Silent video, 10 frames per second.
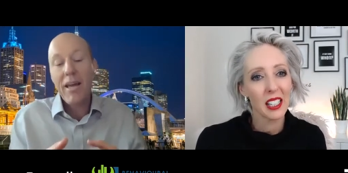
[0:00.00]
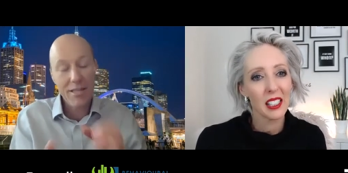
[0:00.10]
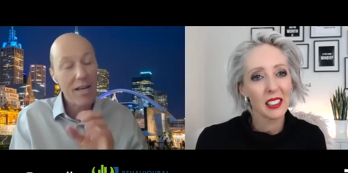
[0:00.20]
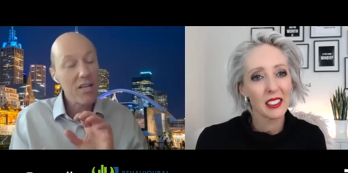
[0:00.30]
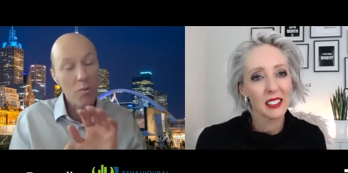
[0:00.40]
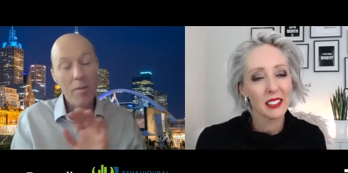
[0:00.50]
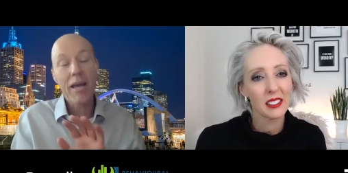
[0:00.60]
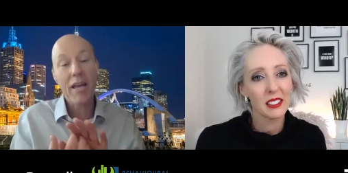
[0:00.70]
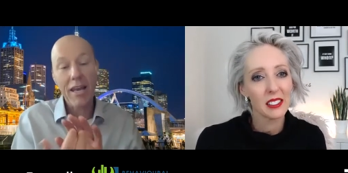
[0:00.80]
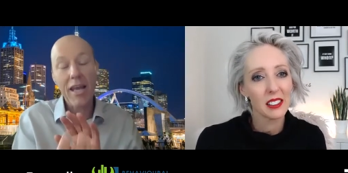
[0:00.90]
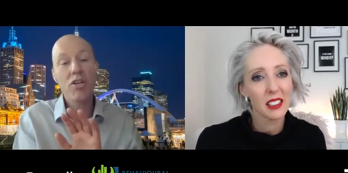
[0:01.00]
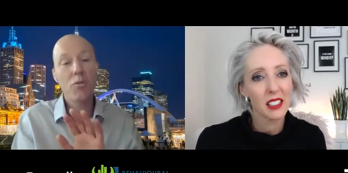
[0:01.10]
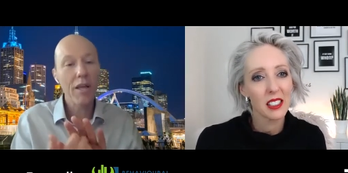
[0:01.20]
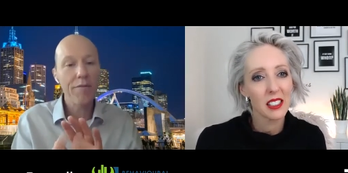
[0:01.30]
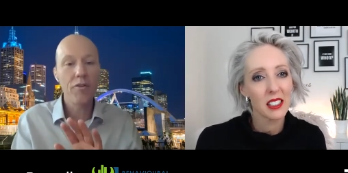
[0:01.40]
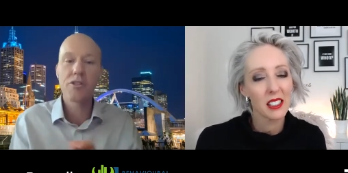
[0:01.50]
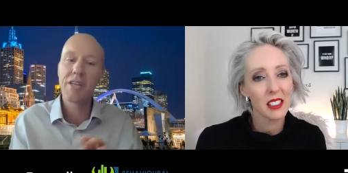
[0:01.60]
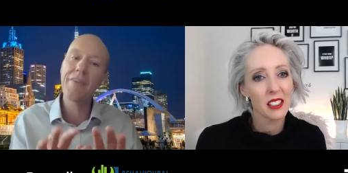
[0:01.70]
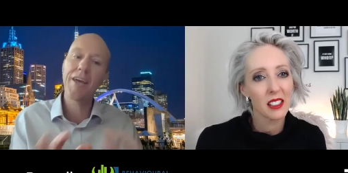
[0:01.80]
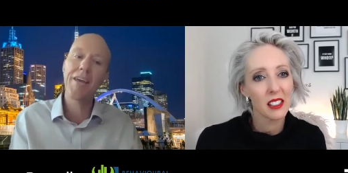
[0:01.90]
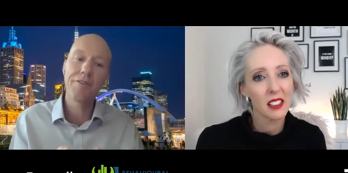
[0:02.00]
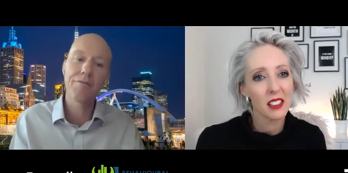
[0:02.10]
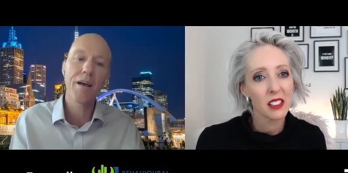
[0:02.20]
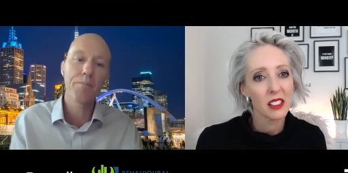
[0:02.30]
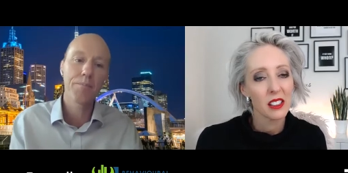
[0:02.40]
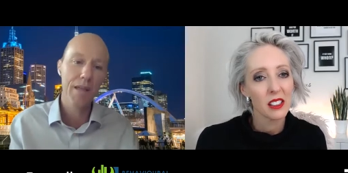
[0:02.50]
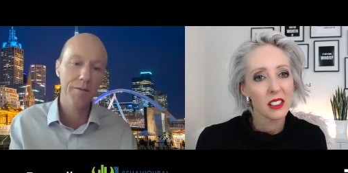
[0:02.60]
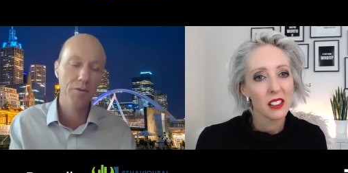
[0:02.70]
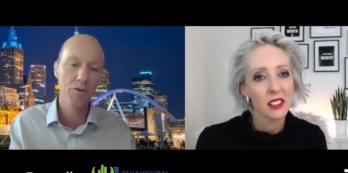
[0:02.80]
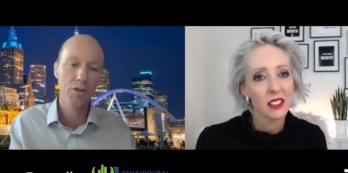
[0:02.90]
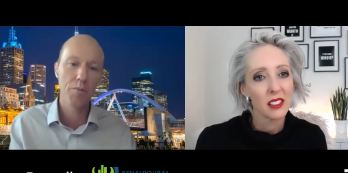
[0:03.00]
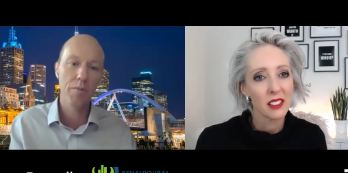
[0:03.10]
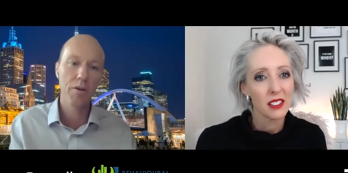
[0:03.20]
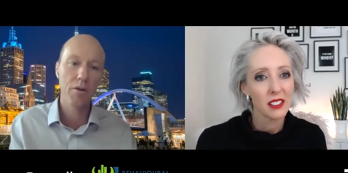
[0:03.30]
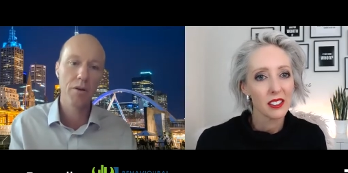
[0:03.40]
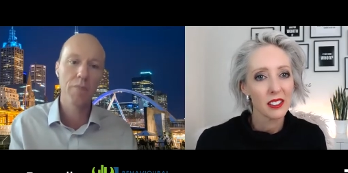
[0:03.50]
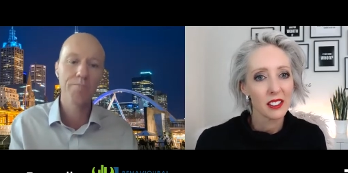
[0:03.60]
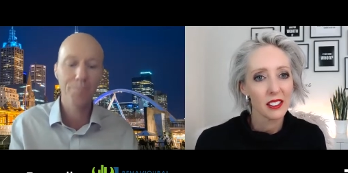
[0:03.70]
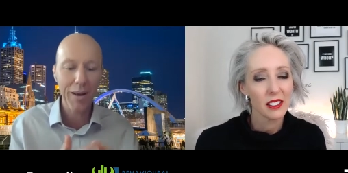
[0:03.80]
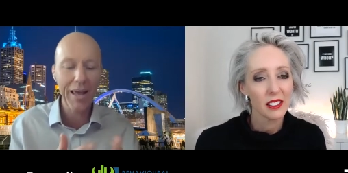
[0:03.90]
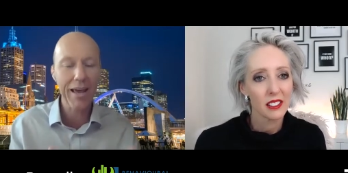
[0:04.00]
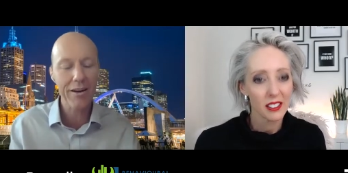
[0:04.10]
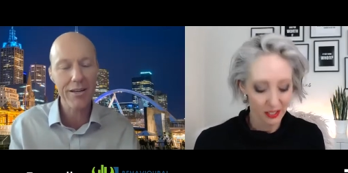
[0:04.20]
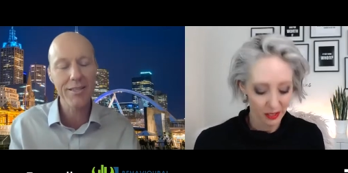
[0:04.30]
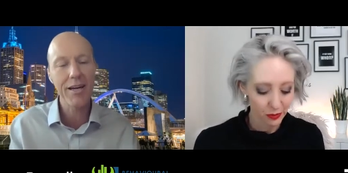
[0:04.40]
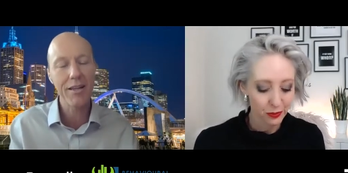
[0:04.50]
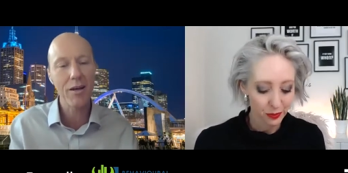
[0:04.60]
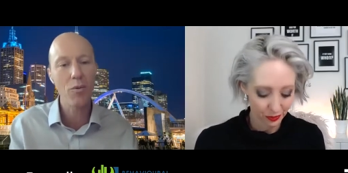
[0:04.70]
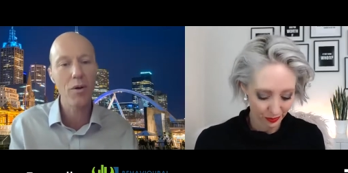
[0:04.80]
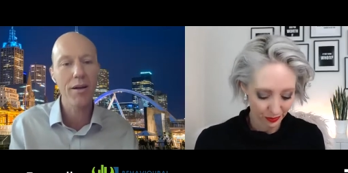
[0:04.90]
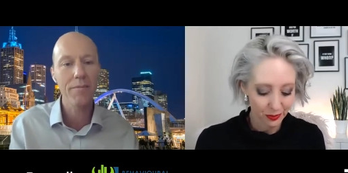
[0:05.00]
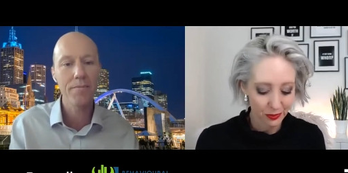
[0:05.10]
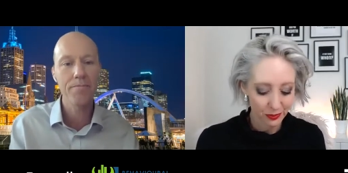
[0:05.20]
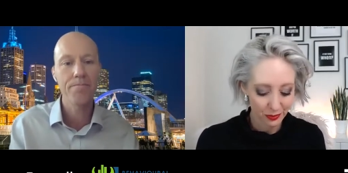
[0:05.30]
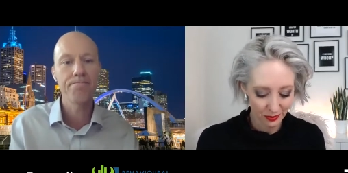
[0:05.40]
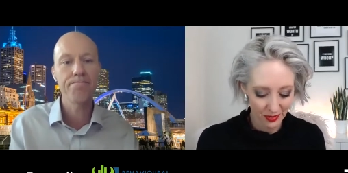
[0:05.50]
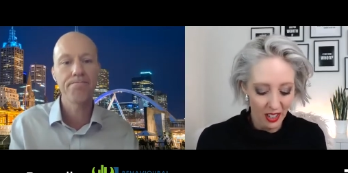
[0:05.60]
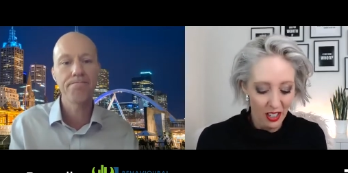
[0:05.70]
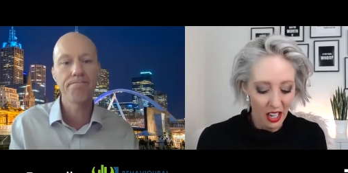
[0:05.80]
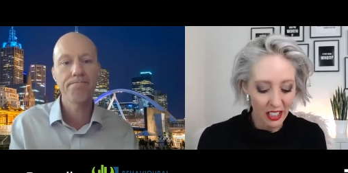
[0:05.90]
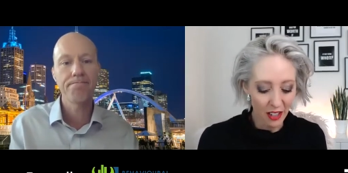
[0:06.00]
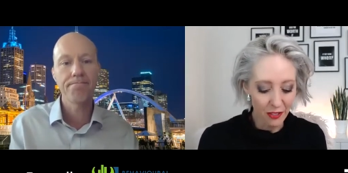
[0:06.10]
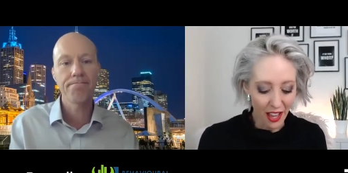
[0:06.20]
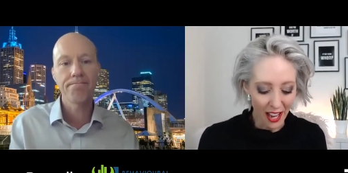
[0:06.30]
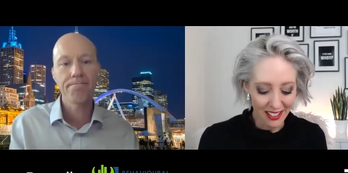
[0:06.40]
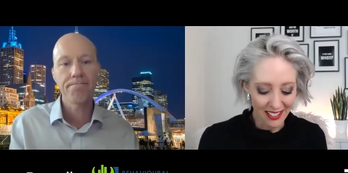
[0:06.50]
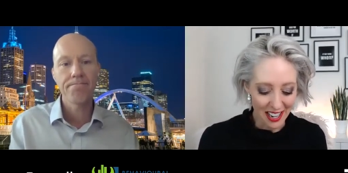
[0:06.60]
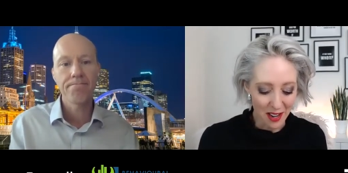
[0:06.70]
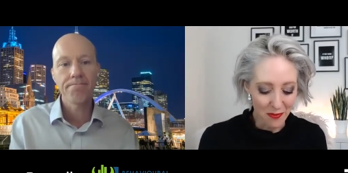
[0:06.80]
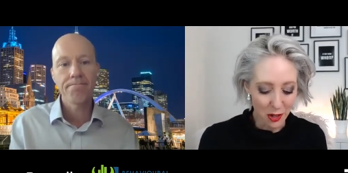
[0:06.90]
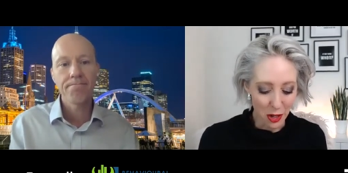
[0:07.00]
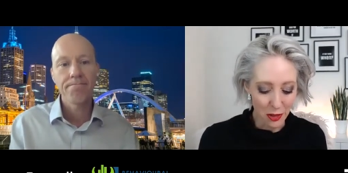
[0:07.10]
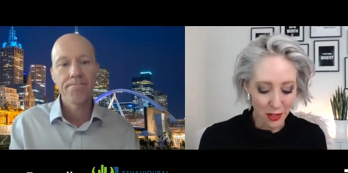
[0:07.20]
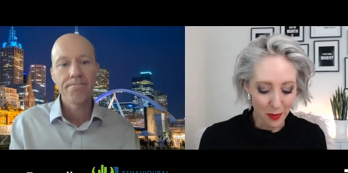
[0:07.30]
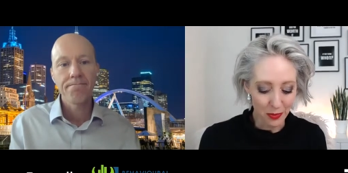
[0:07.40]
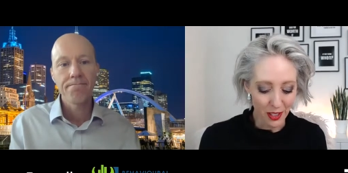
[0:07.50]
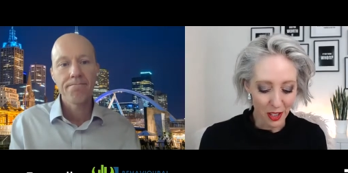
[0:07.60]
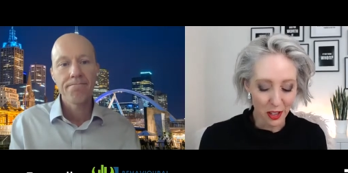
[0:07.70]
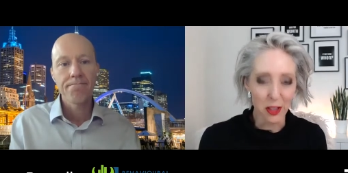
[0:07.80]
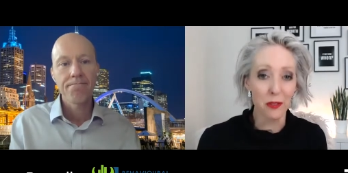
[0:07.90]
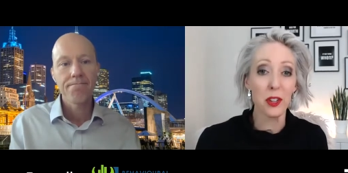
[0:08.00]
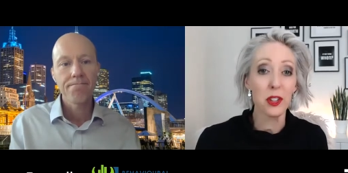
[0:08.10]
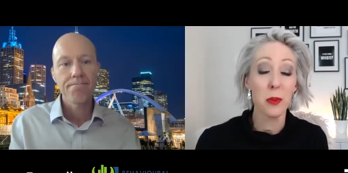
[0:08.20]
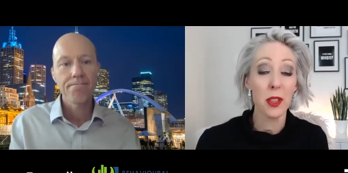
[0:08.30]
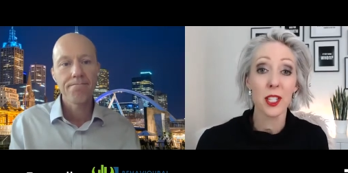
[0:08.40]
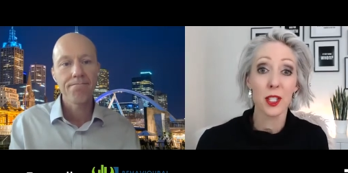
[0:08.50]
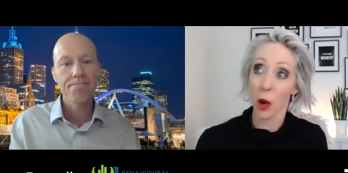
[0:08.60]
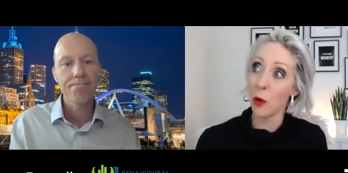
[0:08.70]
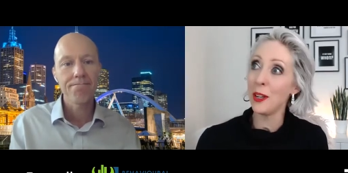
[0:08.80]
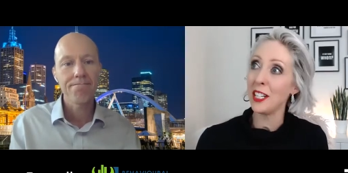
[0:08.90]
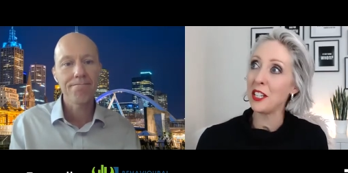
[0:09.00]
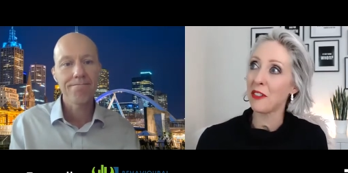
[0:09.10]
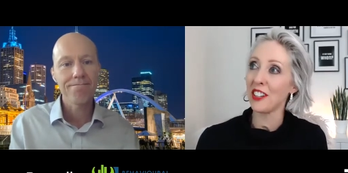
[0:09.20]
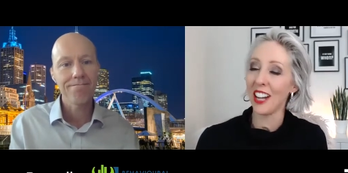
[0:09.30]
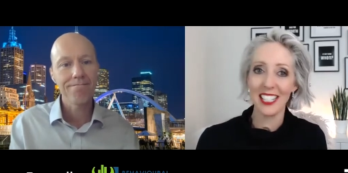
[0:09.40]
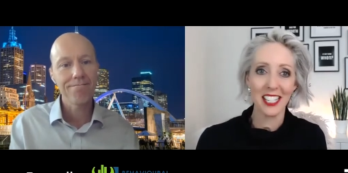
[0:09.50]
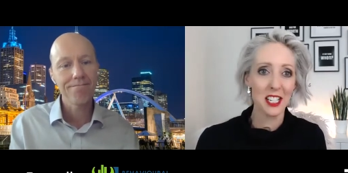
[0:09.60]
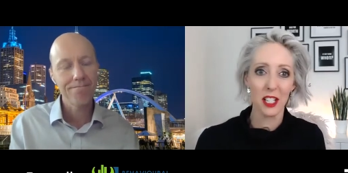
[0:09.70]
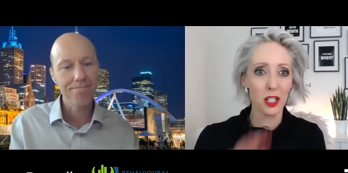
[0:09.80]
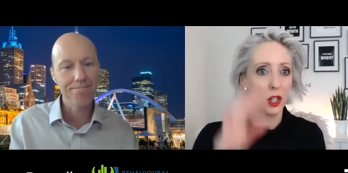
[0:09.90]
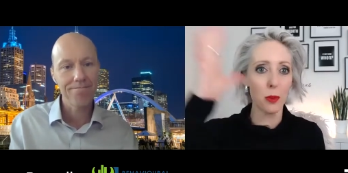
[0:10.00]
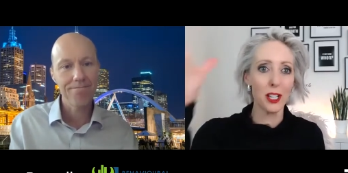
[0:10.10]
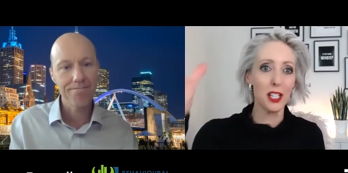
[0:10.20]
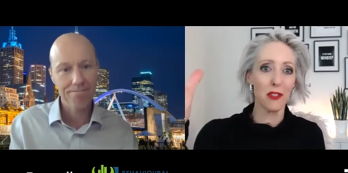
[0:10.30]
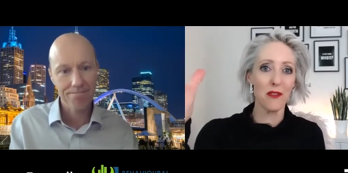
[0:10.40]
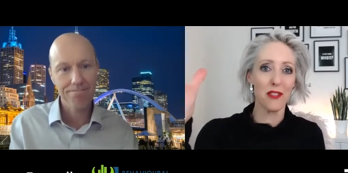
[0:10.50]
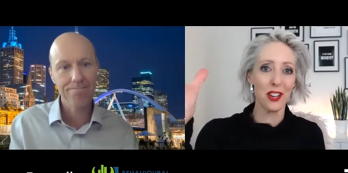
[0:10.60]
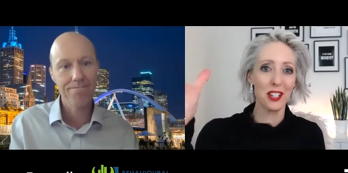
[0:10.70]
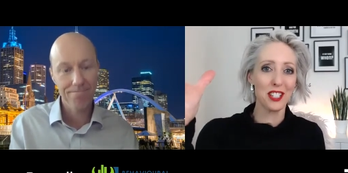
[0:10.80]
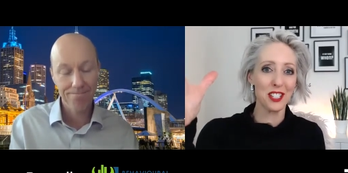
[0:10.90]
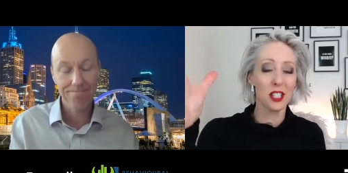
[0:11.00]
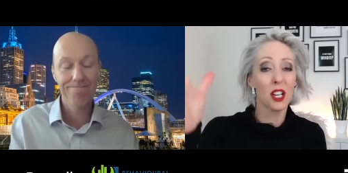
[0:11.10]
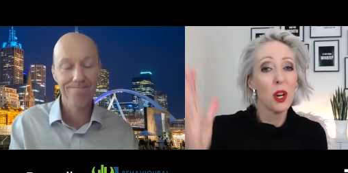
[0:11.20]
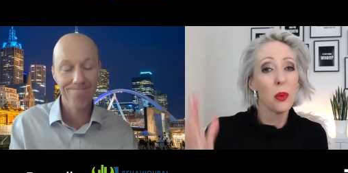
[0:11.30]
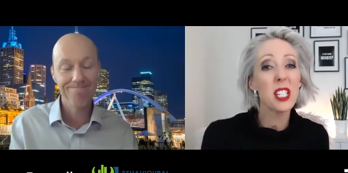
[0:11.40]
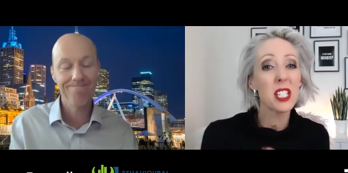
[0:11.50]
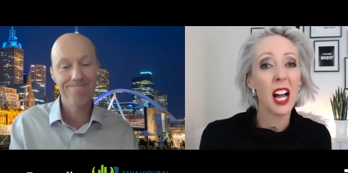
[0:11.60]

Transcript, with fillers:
Speaker 1: it tangible make a connection with that future even if that that future is probably not going to play out exactly that way
Speaker 2: i love that um, concept that you know the future me there's so many different identities so many different versions which is